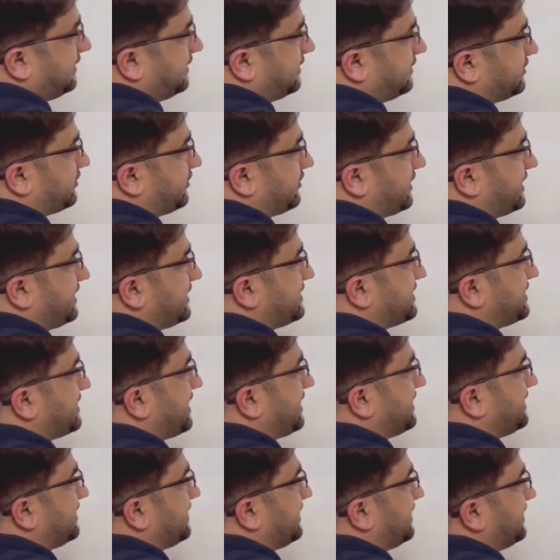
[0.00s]
so
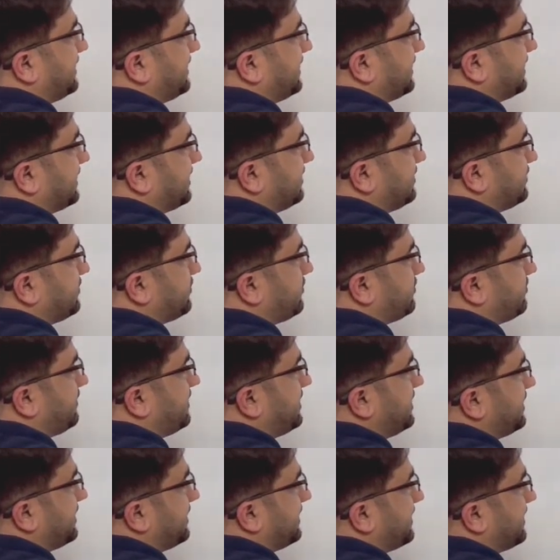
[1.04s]
inside the integral should
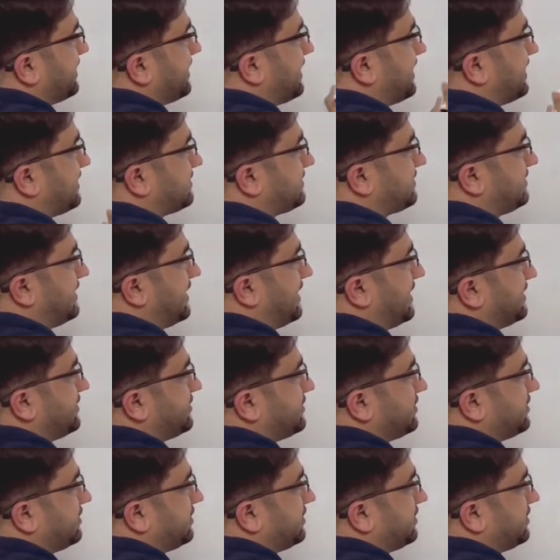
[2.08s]
be s dash,